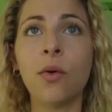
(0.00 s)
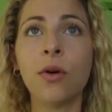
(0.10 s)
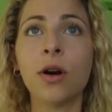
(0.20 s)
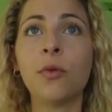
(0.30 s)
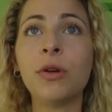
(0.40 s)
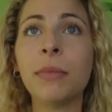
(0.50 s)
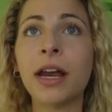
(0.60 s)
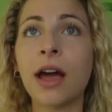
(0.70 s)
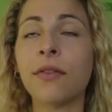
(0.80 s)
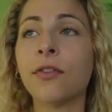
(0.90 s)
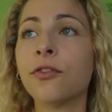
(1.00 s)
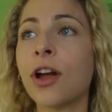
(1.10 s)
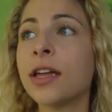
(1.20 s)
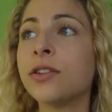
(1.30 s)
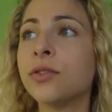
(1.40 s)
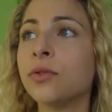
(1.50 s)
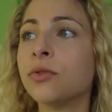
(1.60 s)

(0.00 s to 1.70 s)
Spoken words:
Or we might have a friend who